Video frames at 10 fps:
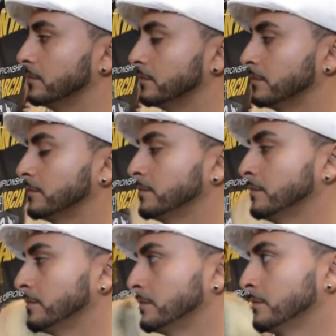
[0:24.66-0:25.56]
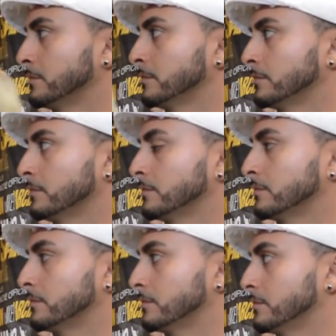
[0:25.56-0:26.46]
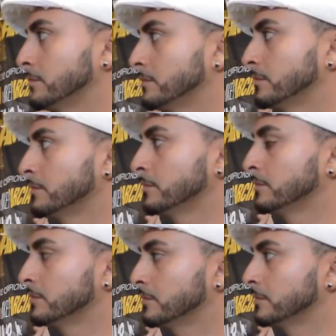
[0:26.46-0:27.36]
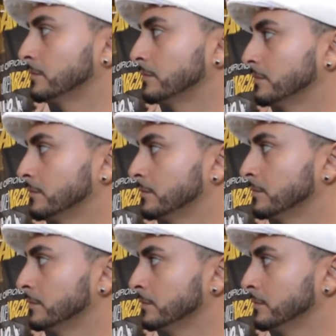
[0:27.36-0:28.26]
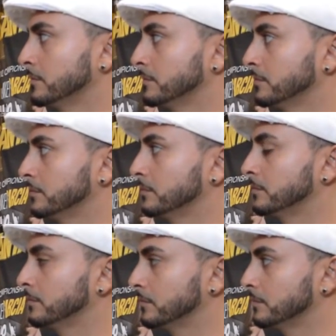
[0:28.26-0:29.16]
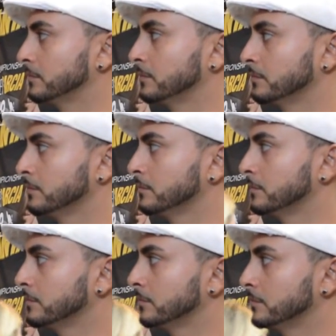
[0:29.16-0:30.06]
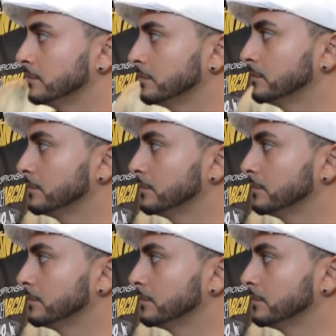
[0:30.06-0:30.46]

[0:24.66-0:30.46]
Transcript: The person shown says nothing.